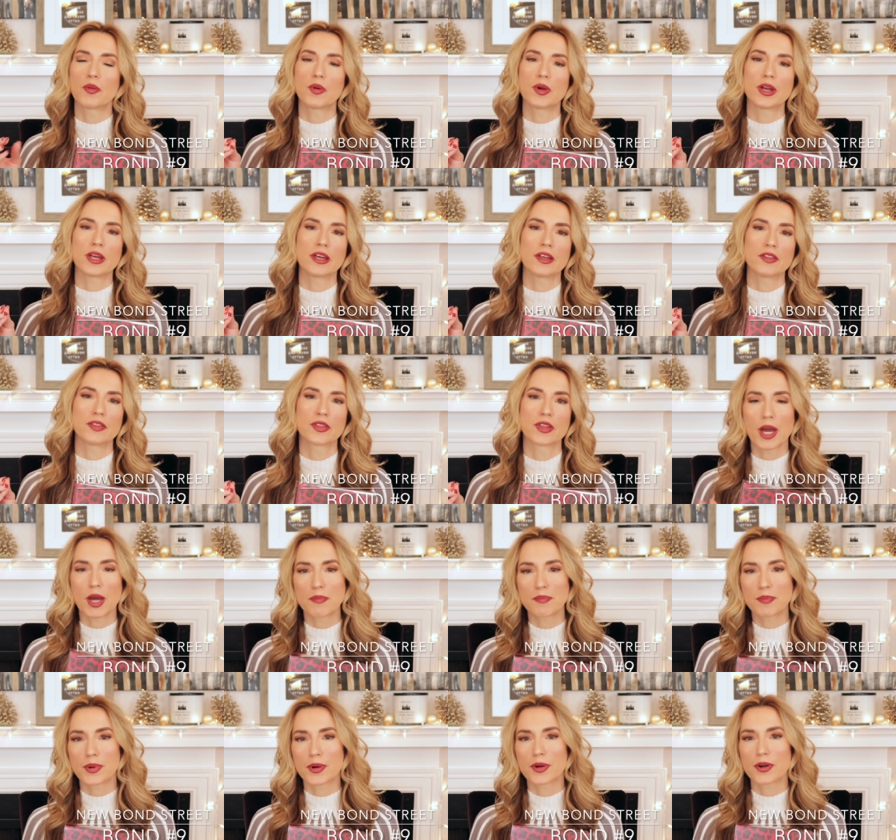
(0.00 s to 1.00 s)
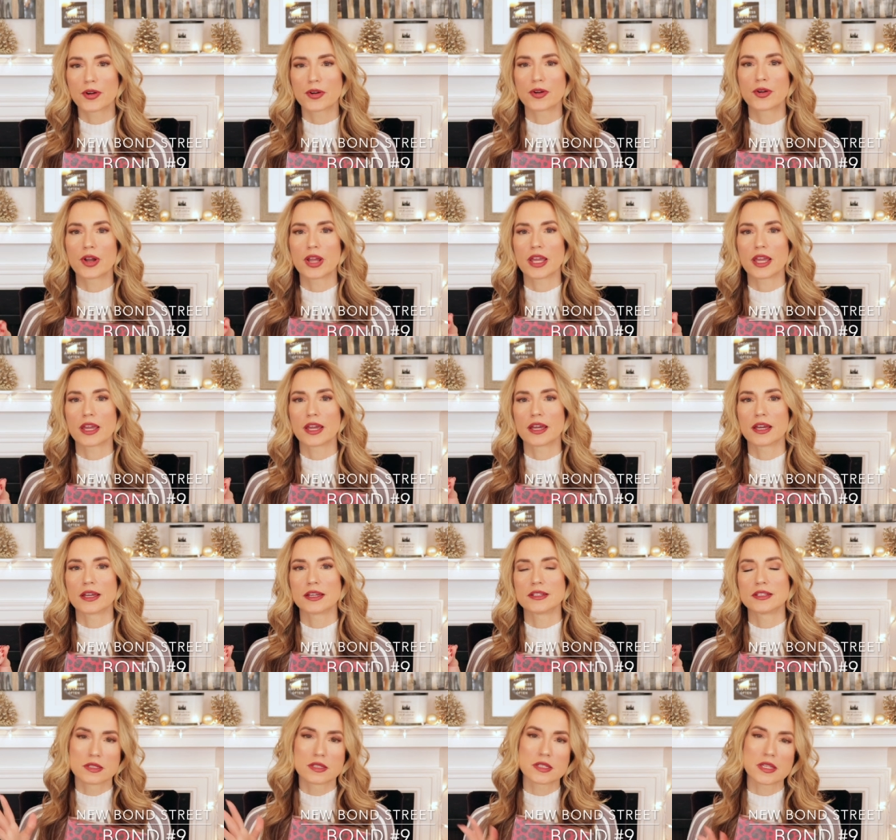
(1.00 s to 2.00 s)
with pepper
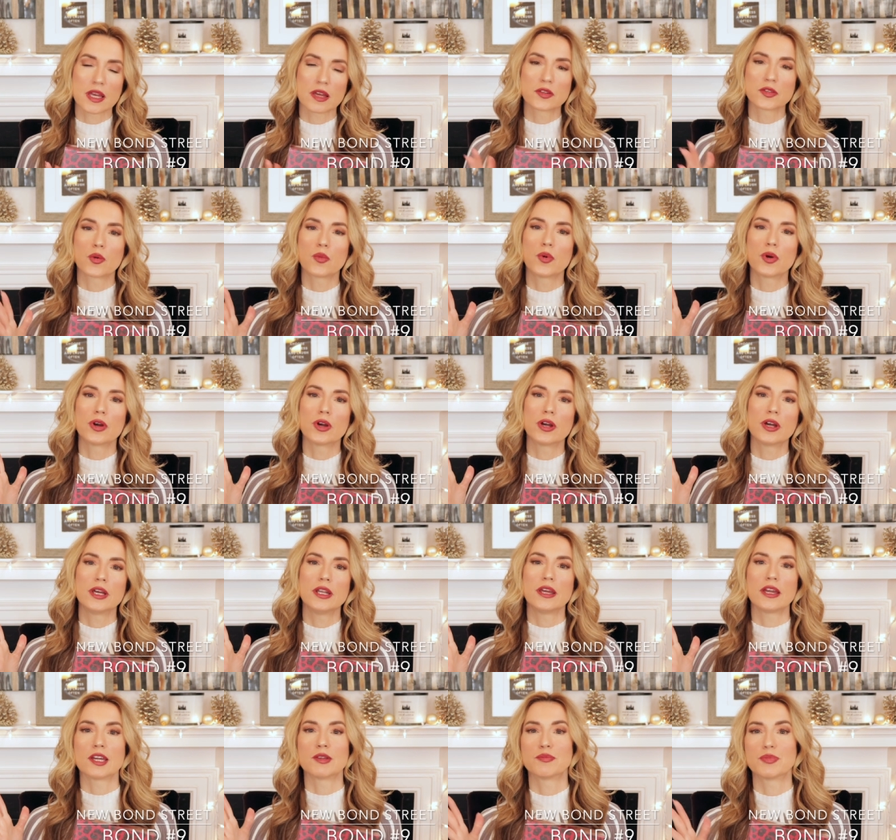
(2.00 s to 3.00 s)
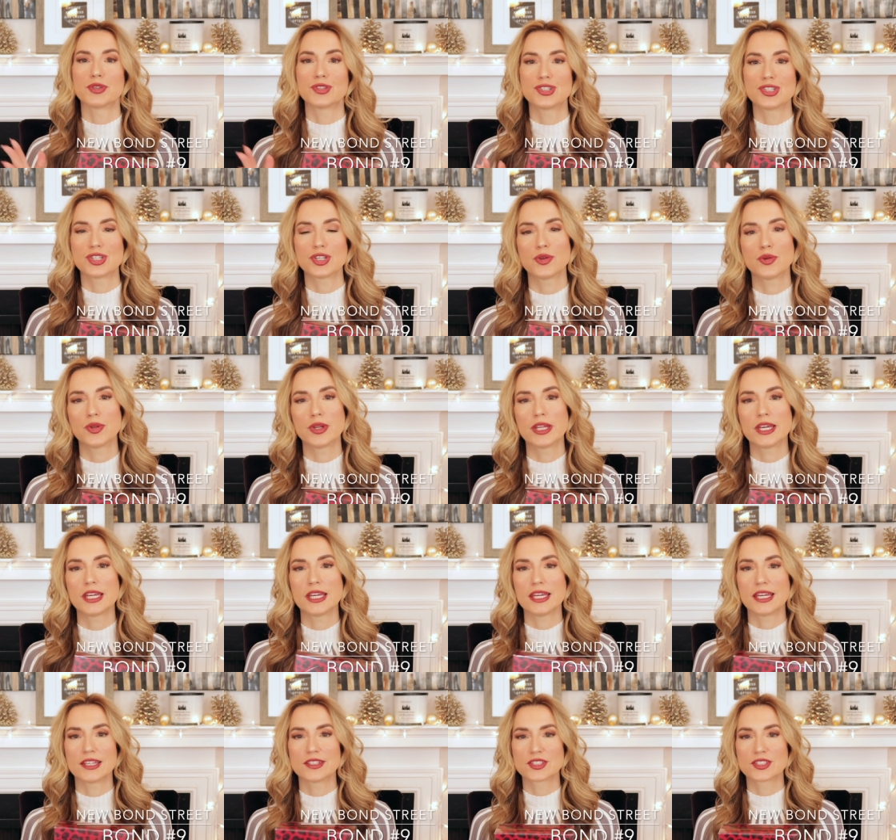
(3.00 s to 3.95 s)
and sandalwood and patchouli.